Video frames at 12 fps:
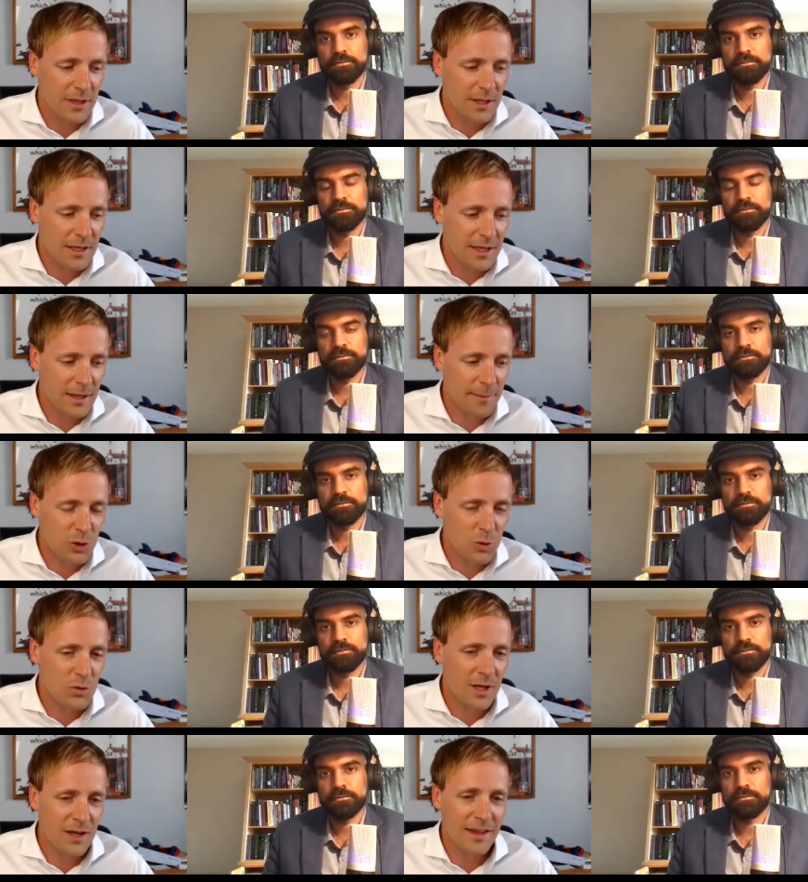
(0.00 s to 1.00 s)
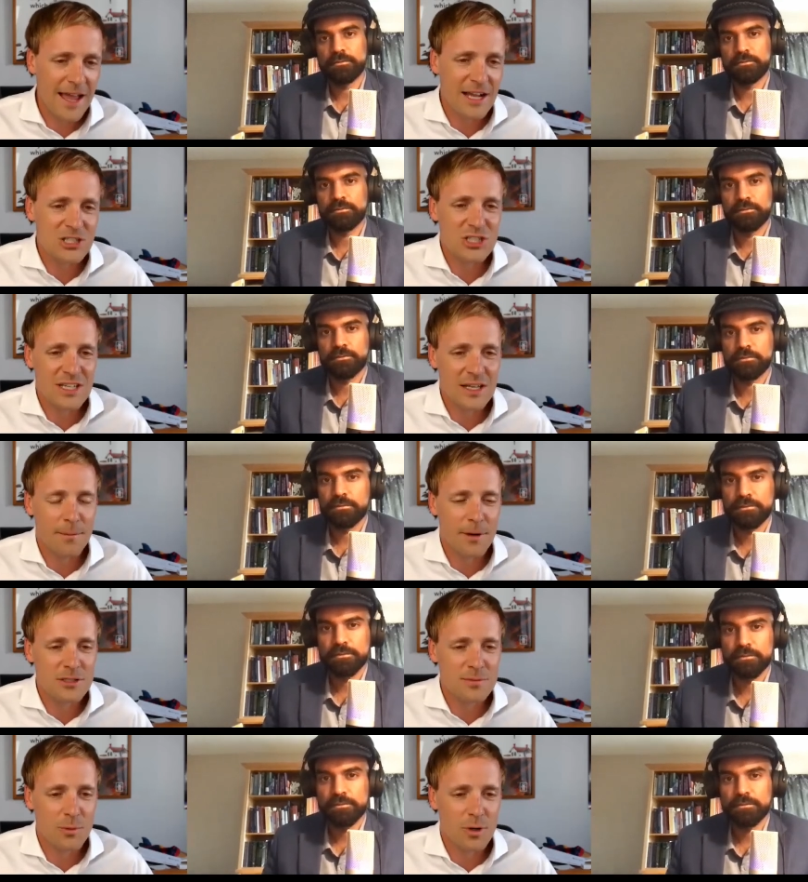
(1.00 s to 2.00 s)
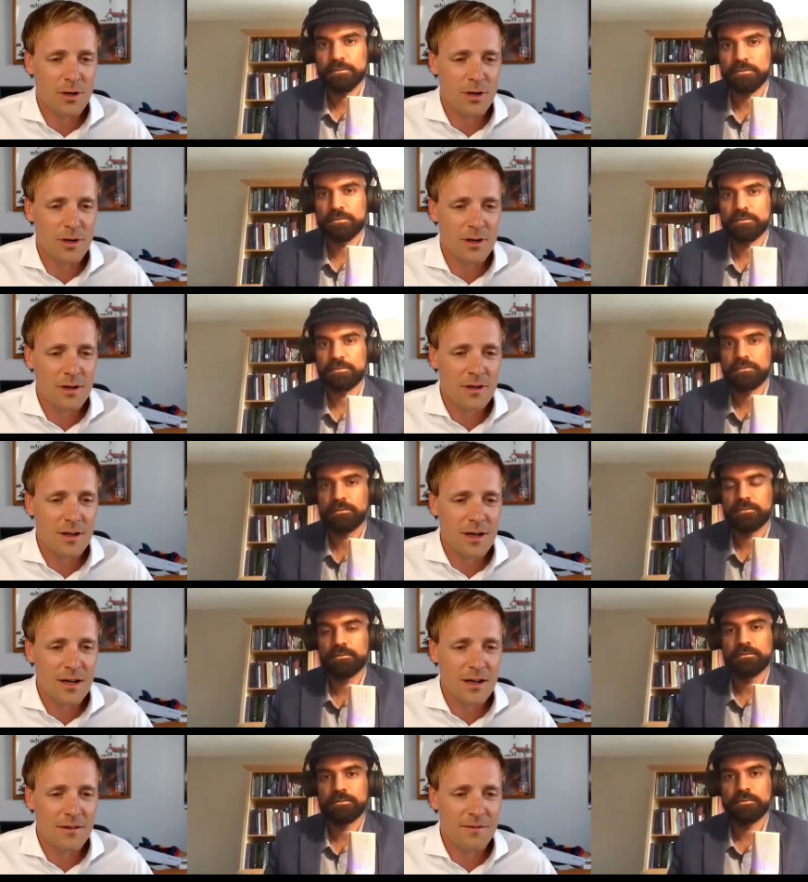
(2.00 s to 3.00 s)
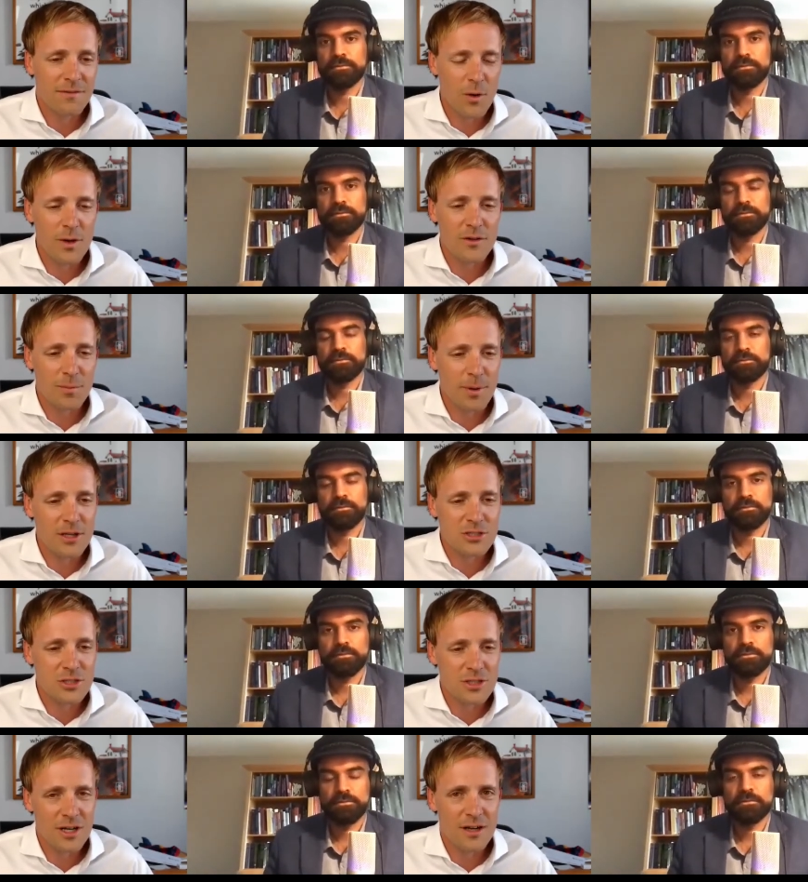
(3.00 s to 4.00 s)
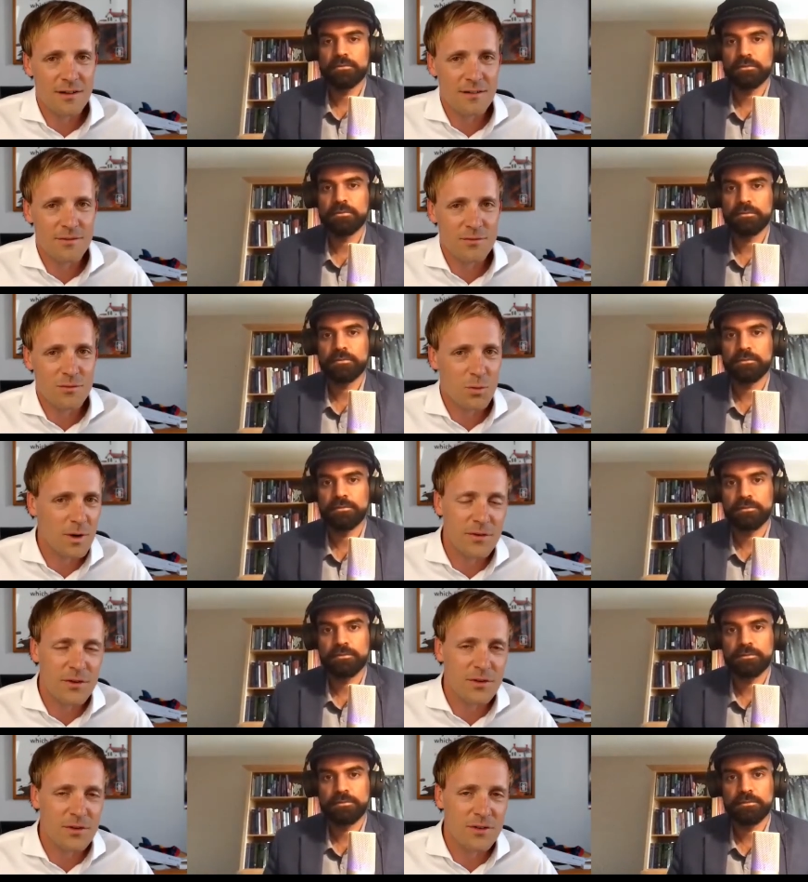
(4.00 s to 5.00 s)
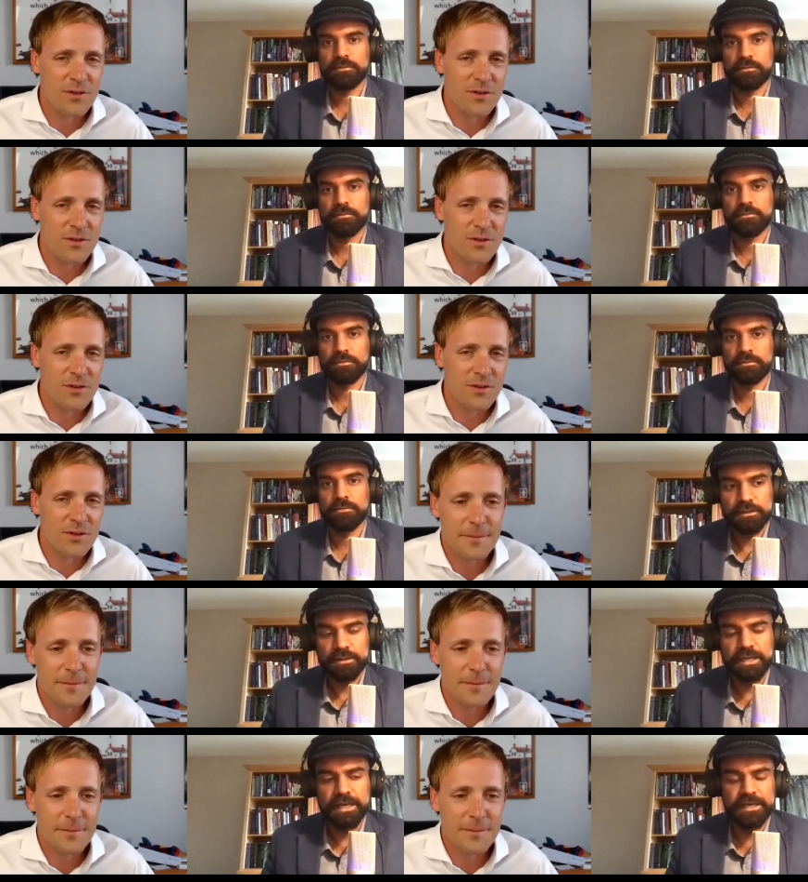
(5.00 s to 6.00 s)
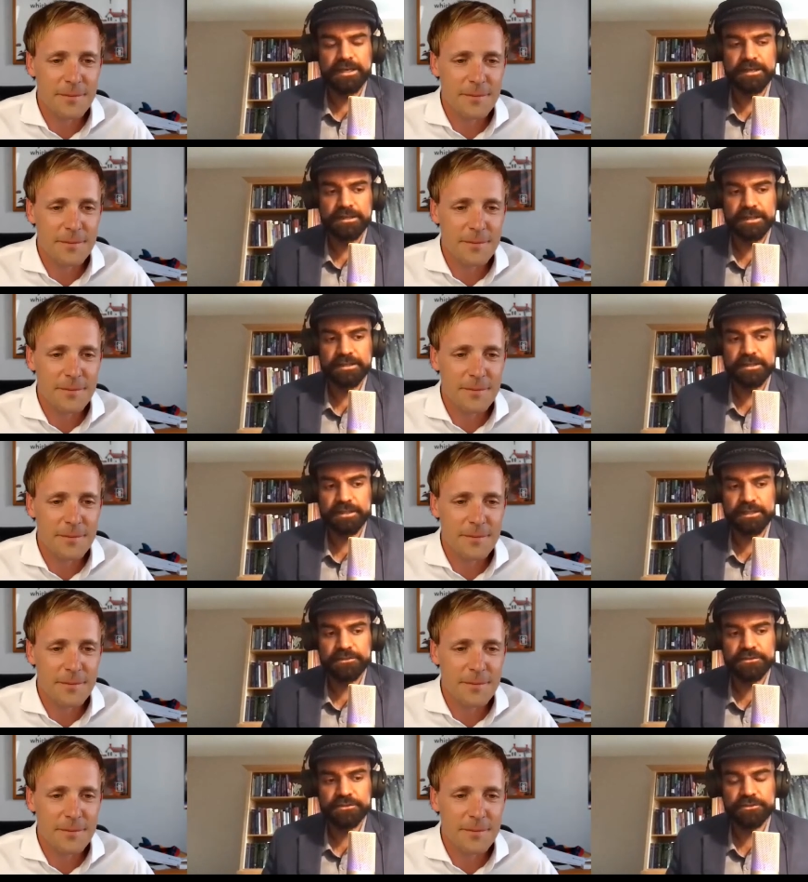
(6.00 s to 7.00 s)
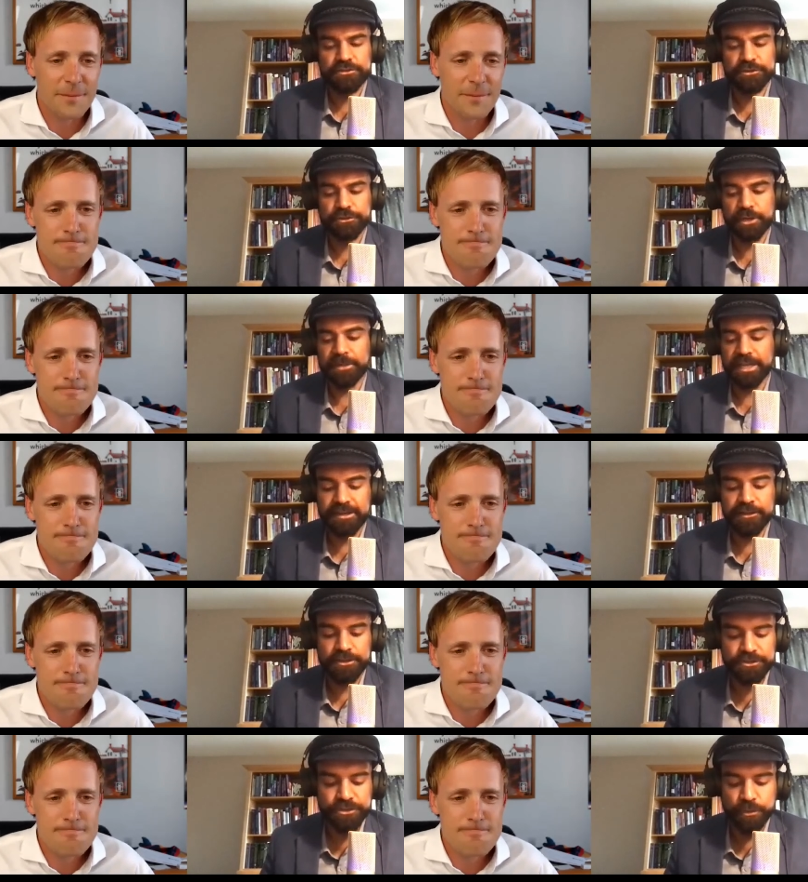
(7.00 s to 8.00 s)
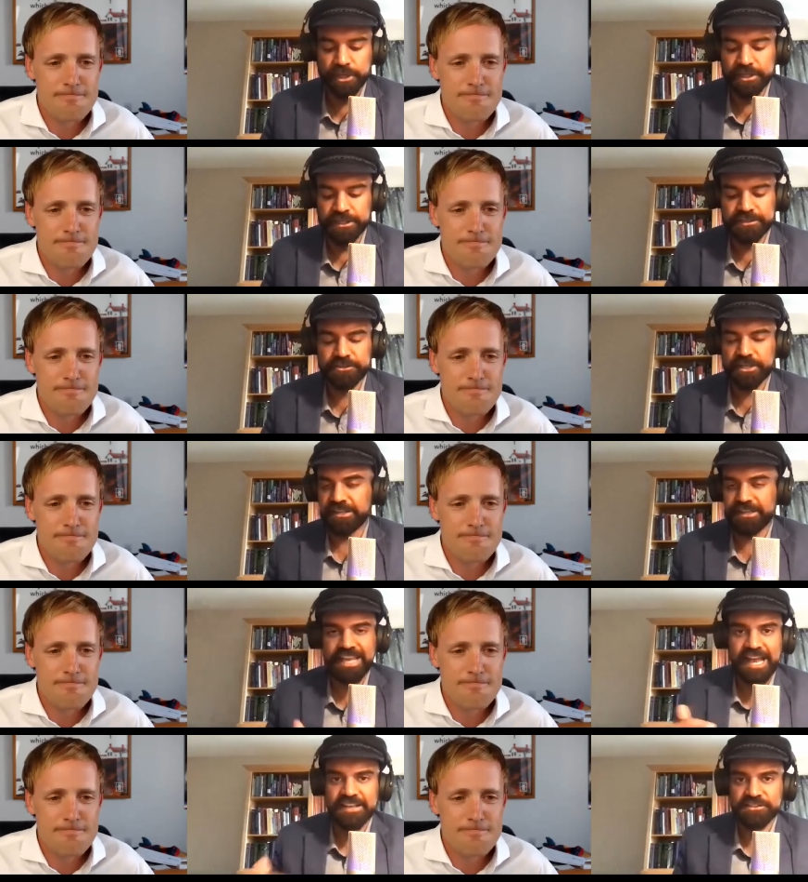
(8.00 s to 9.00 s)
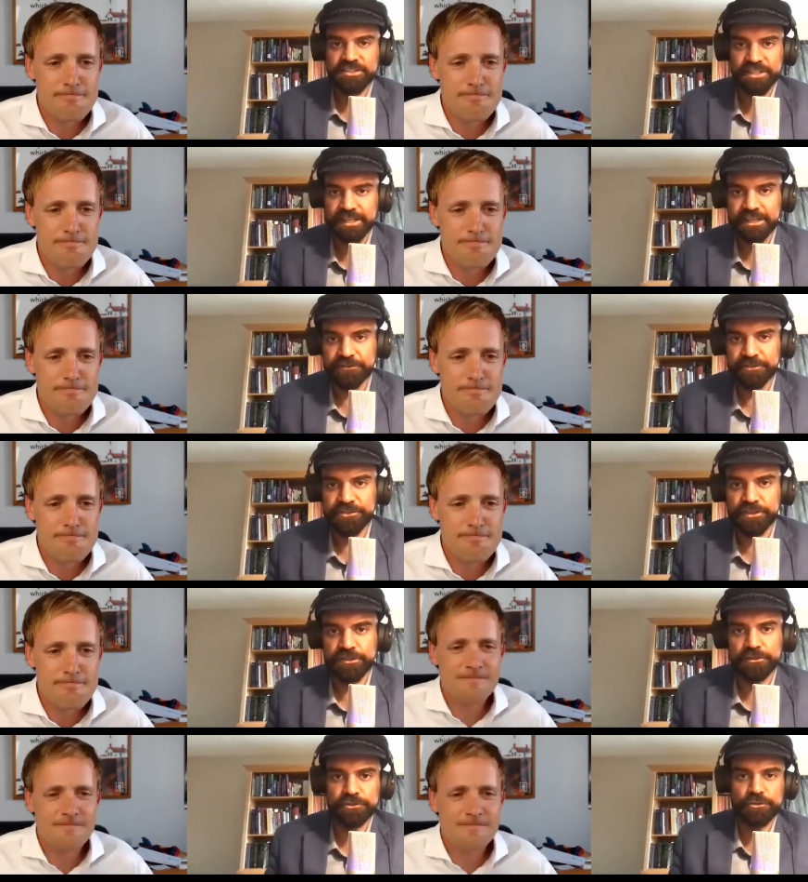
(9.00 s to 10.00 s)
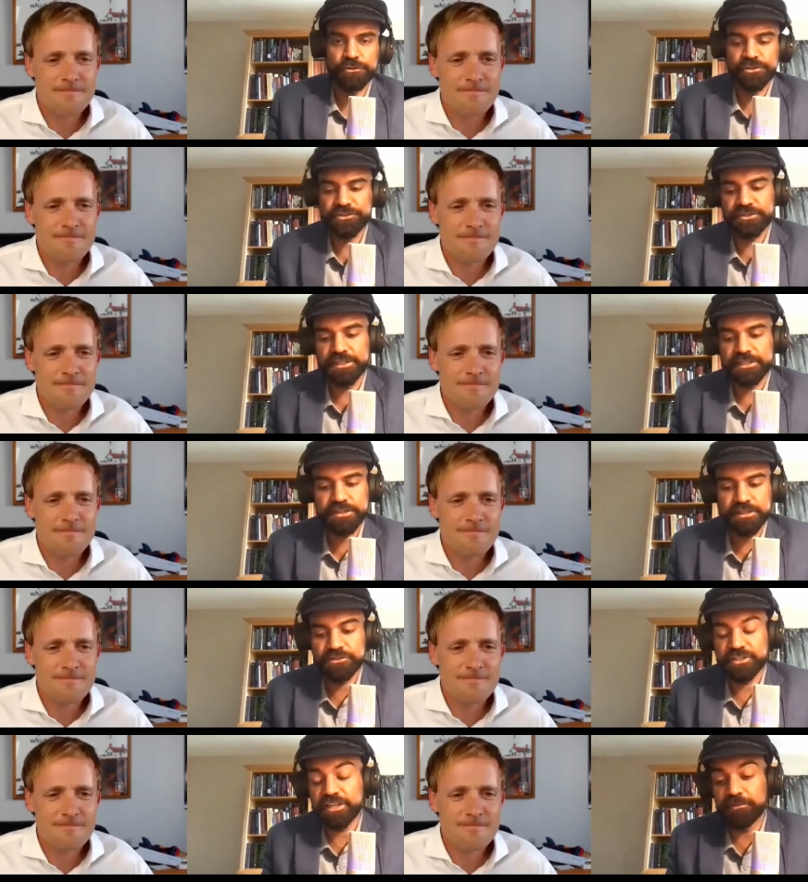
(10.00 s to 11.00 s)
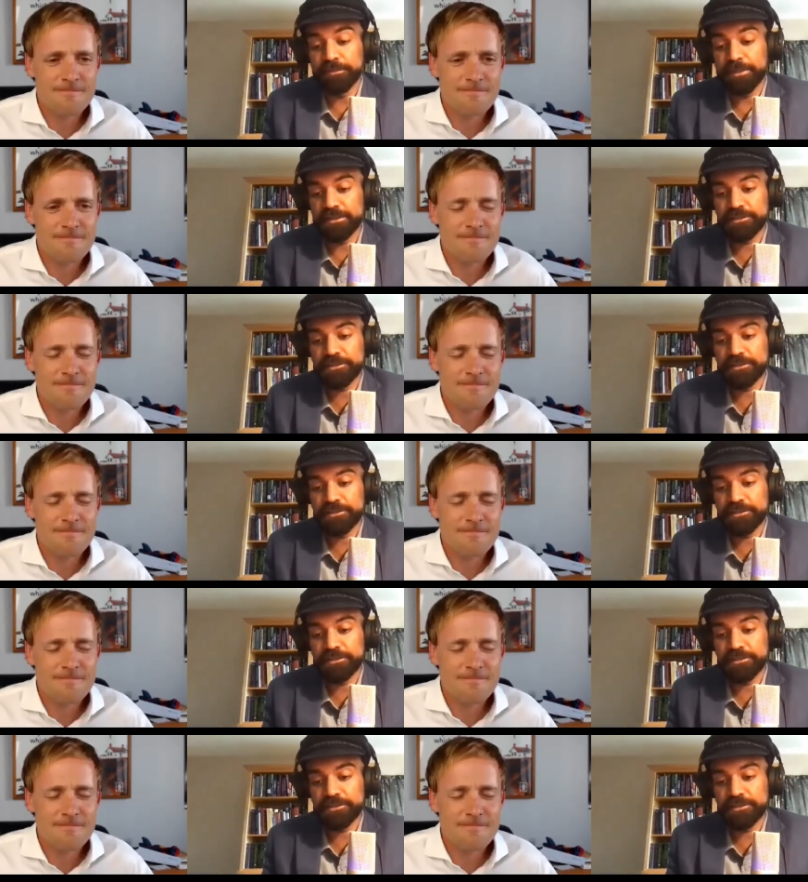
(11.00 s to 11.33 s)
Speaker 1: um, you suddenly actually get a much more uh, focused picture of 21st century.
Speaker 2: Yeah, I think that's true. I mean, I don't want to try to castigate every single social studies teacher. I've met